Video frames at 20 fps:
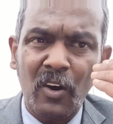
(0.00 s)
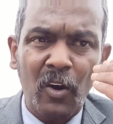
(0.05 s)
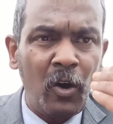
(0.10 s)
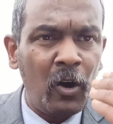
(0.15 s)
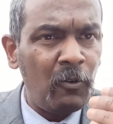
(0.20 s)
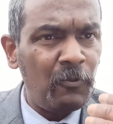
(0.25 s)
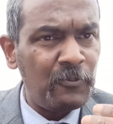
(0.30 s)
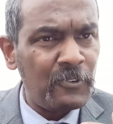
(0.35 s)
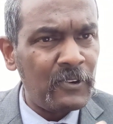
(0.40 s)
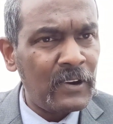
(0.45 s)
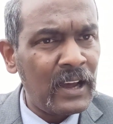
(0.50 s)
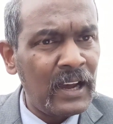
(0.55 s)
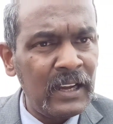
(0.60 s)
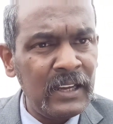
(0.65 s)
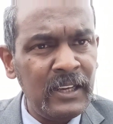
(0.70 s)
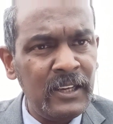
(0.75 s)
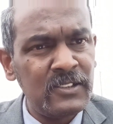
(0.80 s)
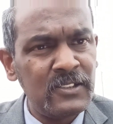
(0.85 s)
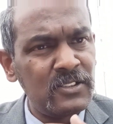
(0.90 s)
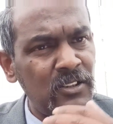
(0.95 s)
of
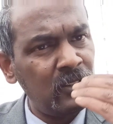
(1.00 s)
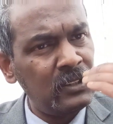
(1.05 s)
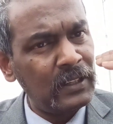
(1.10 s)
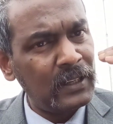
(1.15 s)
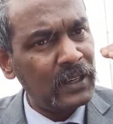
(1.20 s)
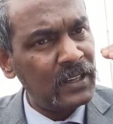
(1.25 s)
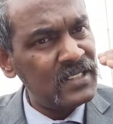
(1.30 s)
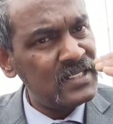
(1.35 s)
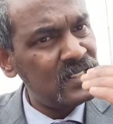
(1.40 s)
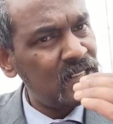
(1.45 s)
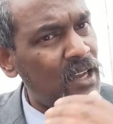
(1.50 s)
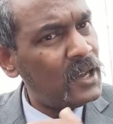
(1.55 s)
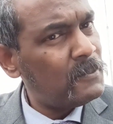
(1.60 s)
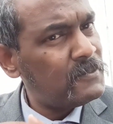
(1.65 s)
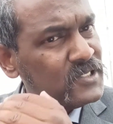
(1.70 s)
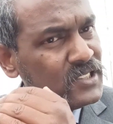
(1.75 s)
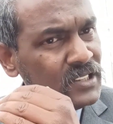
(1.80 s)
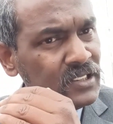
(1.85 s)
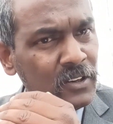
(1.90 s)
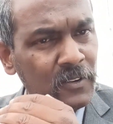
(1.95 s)
rice or the
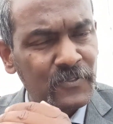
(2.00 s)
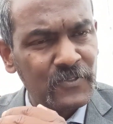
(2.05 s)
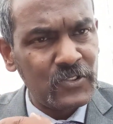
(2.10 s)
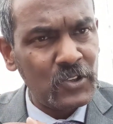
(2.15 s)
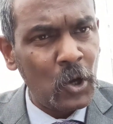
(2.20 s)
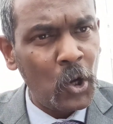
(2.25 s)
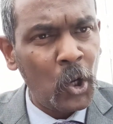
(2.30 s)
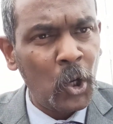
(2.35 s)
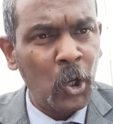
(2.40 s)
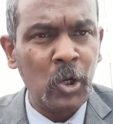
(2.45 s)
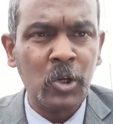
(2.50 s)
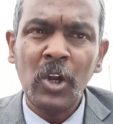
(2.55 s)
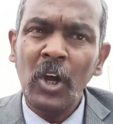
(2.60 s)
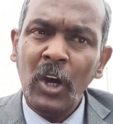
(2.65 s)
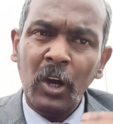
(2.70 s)
consumption of salt